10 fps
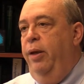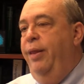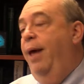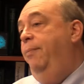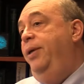
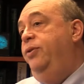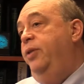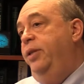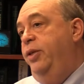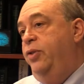That means
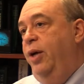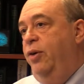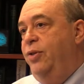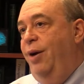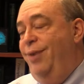that these
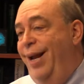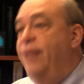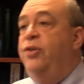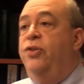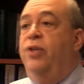cells are
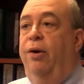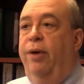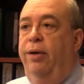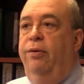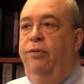
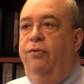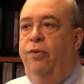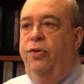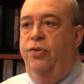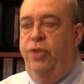necessary
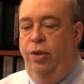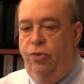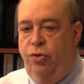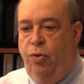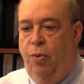for the
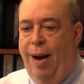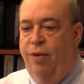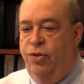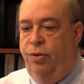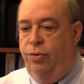CO2
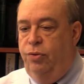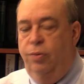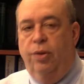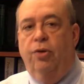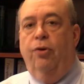arousal to
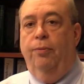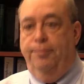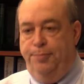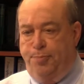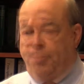occur.
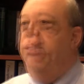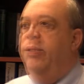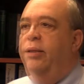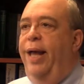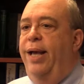In
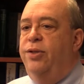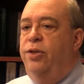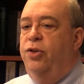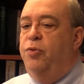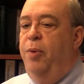the last
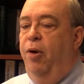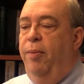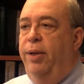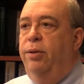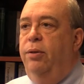
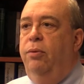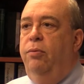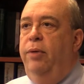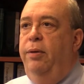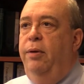experiment,
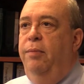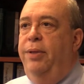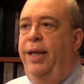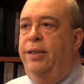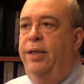we
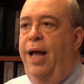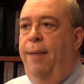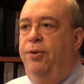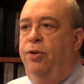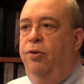implanted
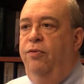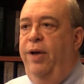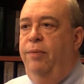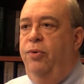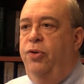optical
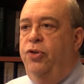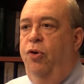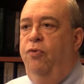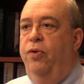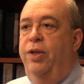fibers
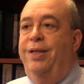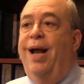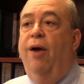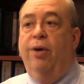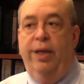over the
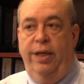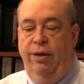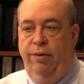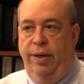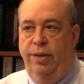target
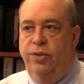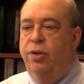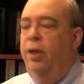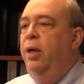areas,